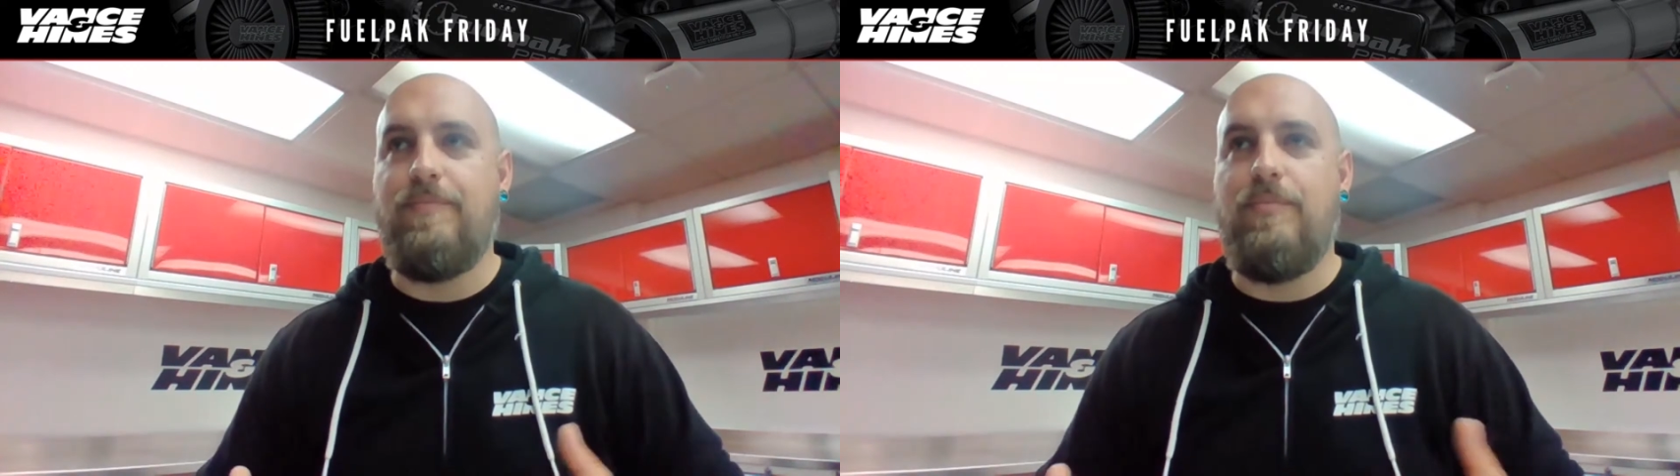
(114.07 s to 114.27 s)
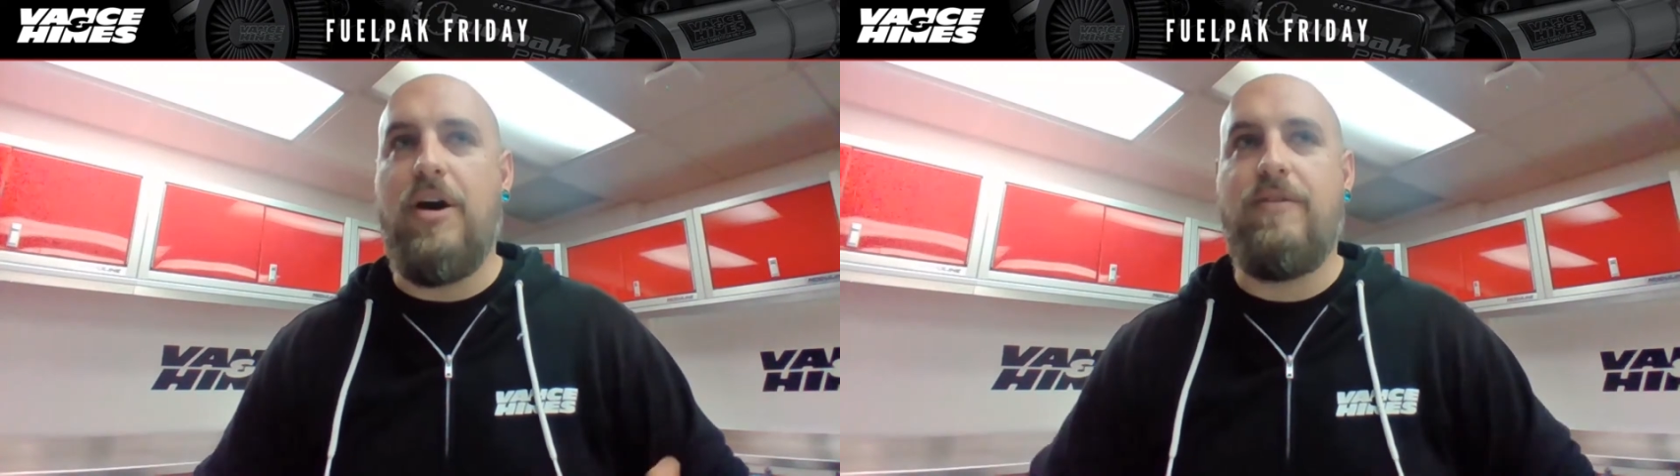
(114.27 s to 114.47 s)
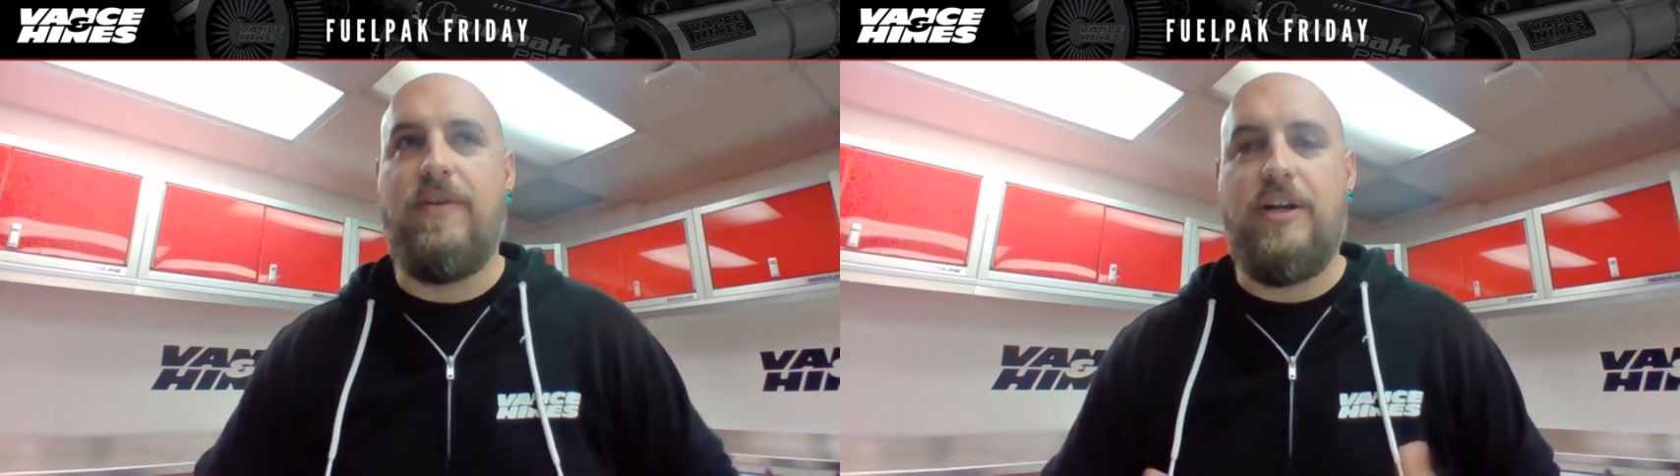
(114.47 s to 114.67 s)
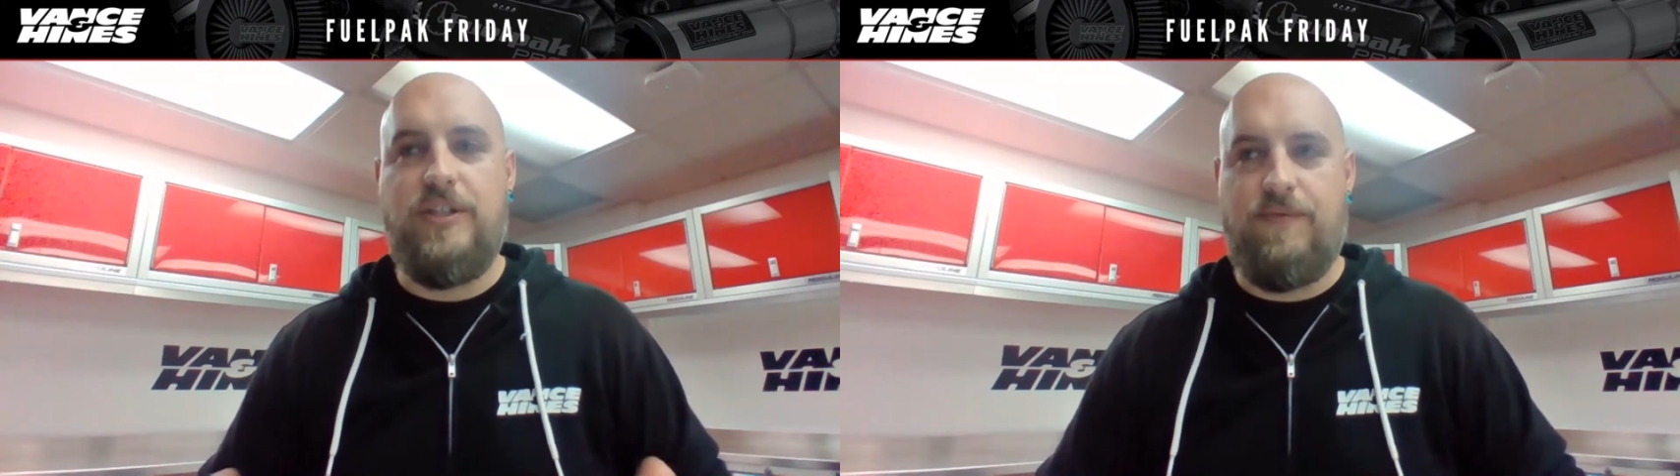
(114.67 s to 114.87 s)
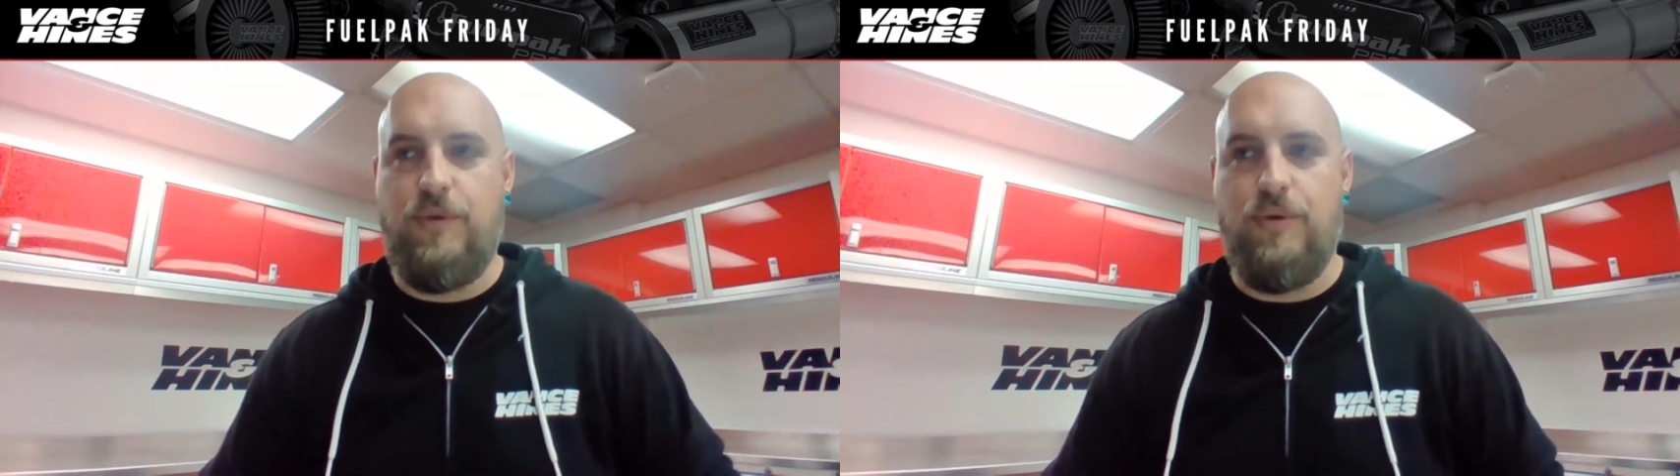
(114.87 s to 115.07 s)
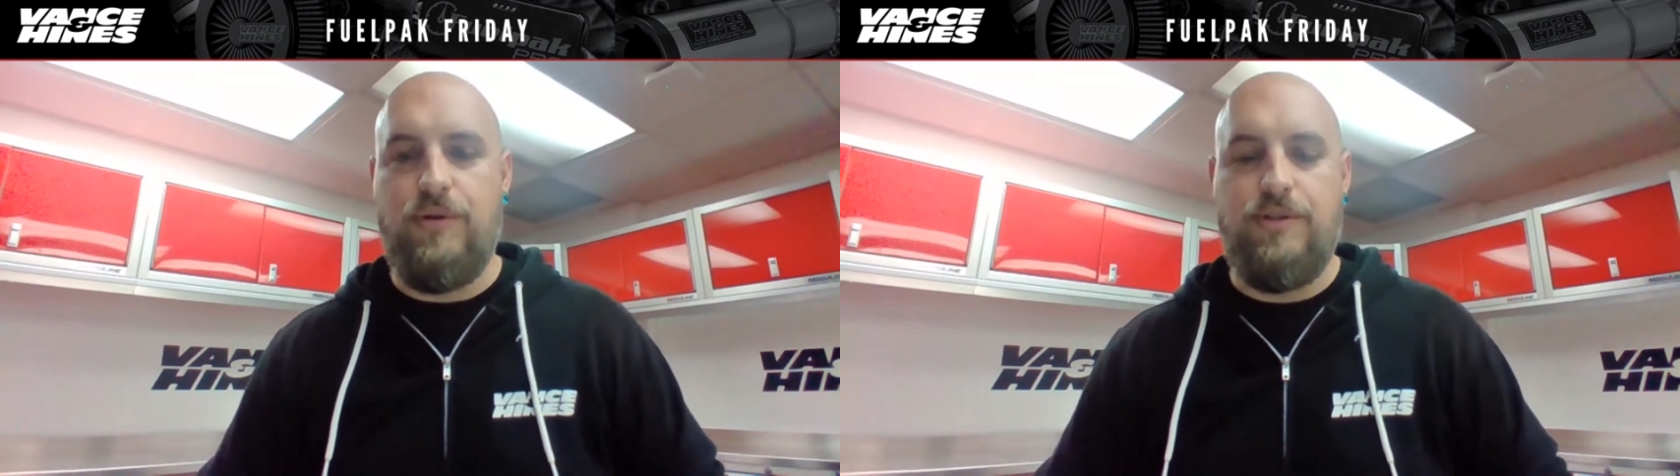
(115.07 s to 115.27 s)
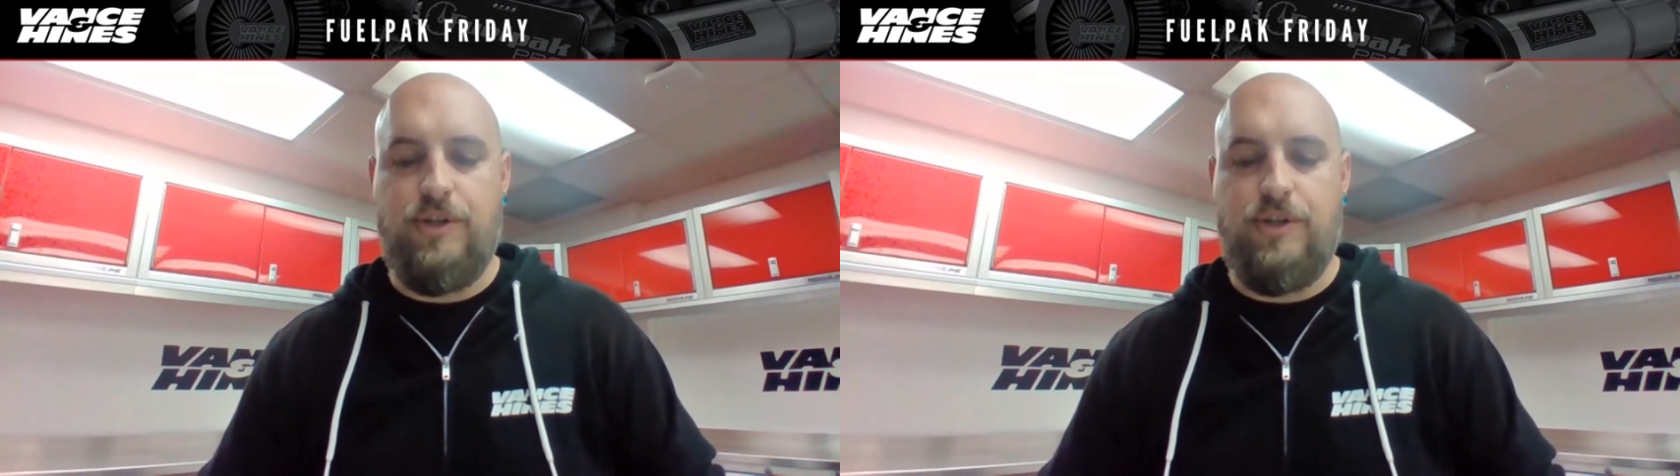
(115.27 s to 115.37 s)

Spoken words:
modifies fuel.